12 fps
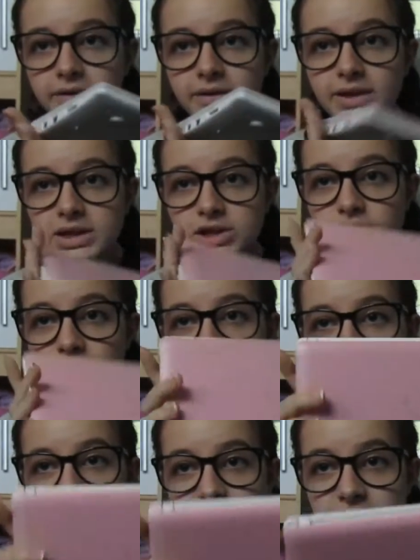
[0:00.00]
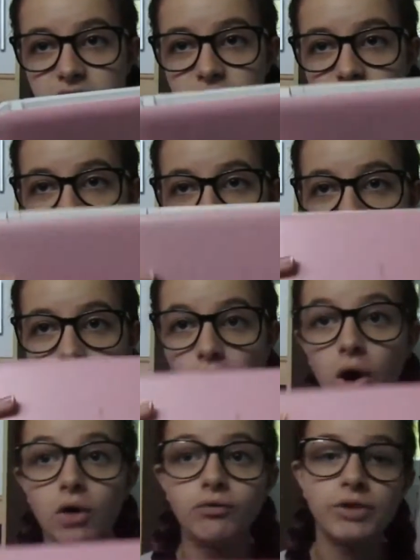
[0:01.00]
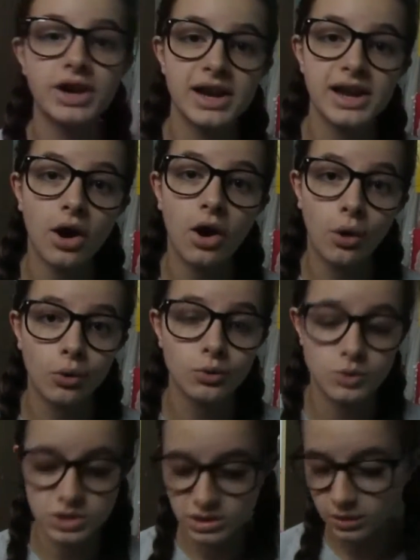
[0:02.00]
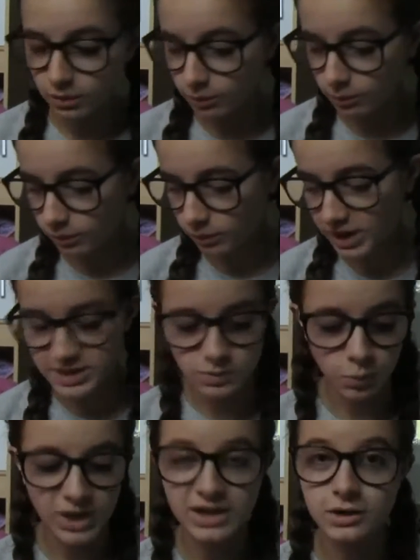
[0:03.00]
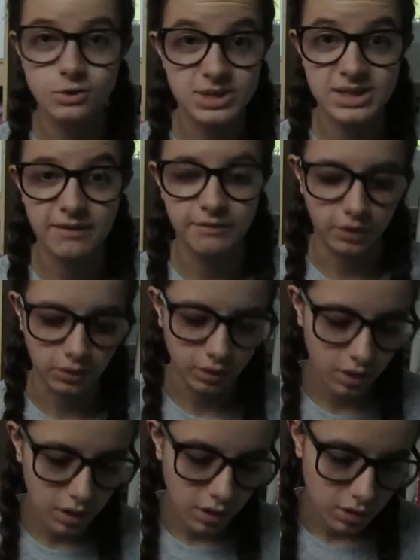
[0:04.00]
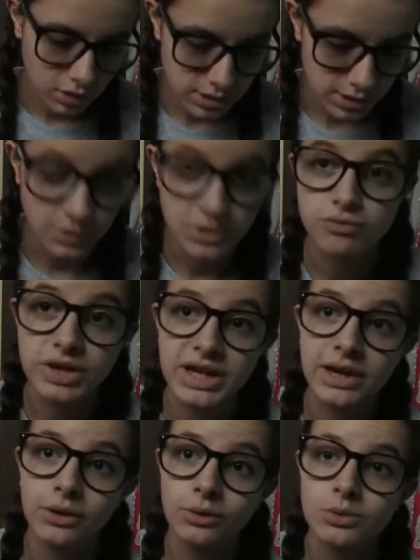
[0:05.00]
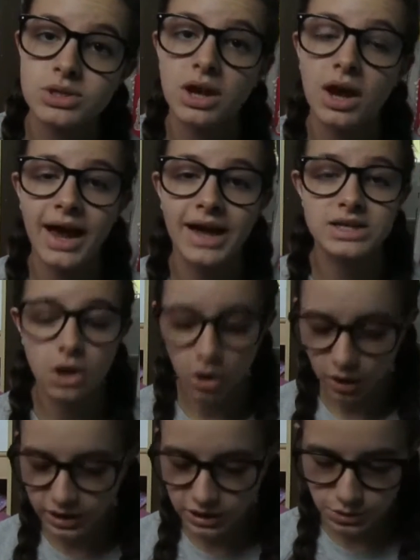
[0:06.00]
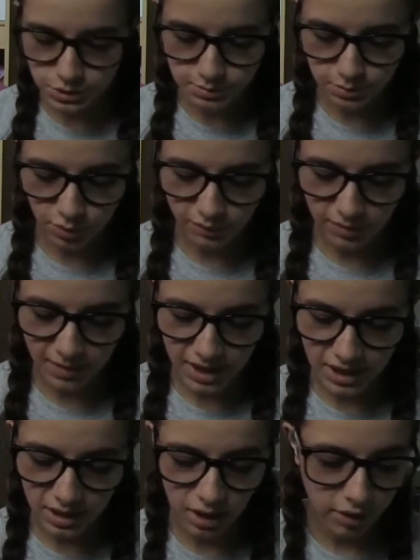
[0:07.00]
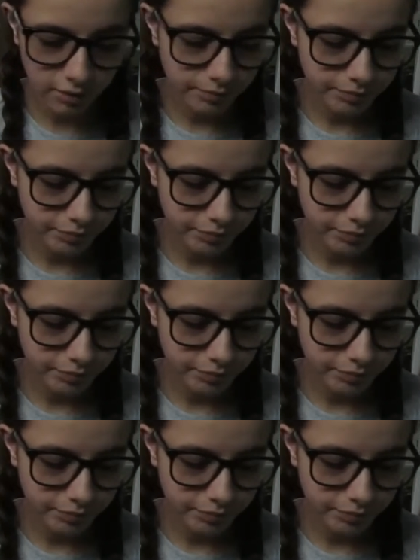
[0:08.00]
Literally, it's just a really old, it's Windows 7, so it's really old, and I use Movie Maker.